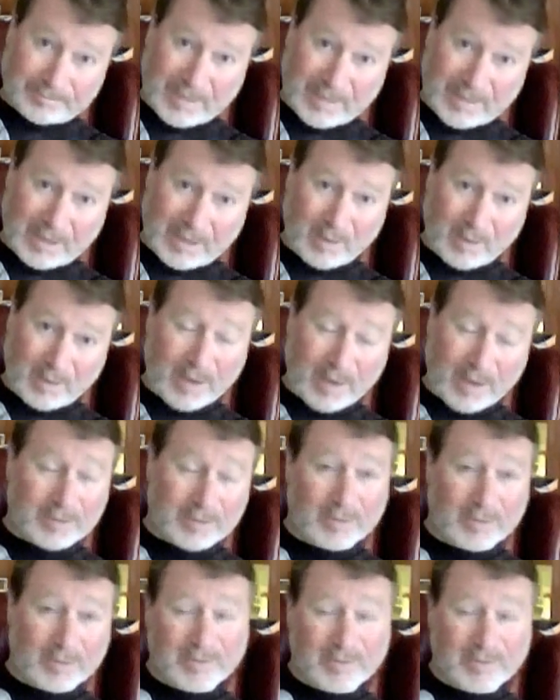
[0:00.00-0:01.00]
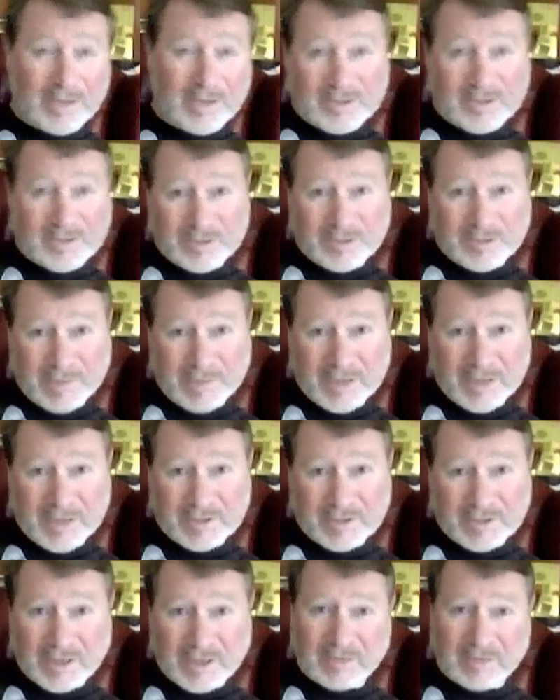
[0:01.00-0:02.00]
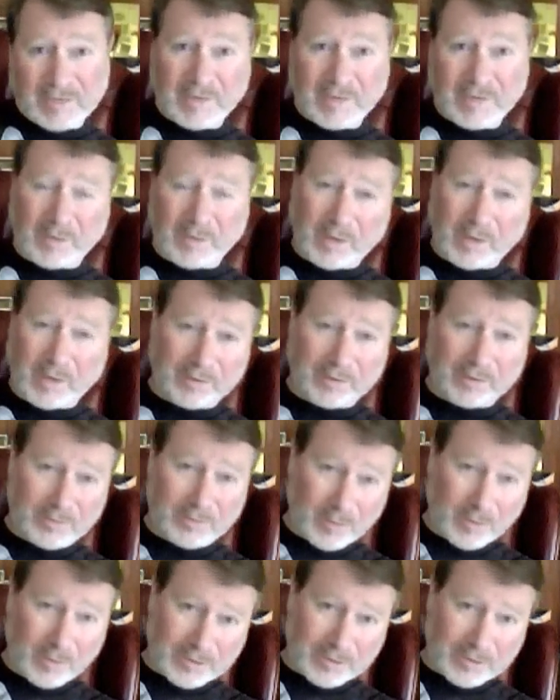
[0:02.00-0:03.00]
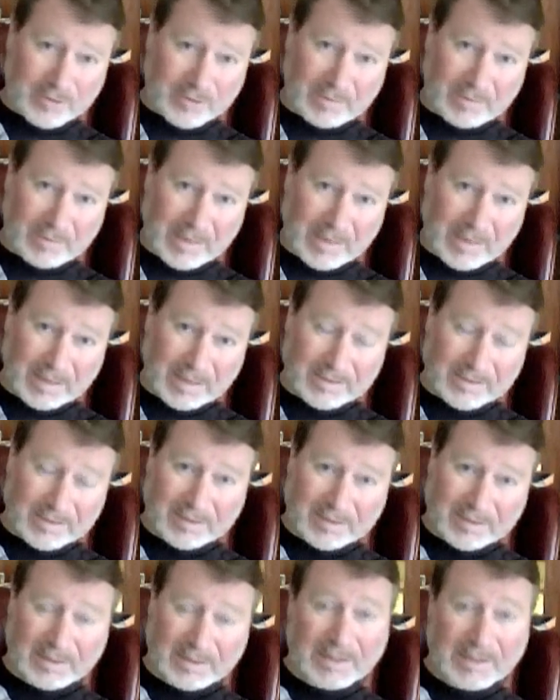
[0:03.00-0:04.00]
He can wear it to an investor's pitch, he can wear it to Wall Street meetings,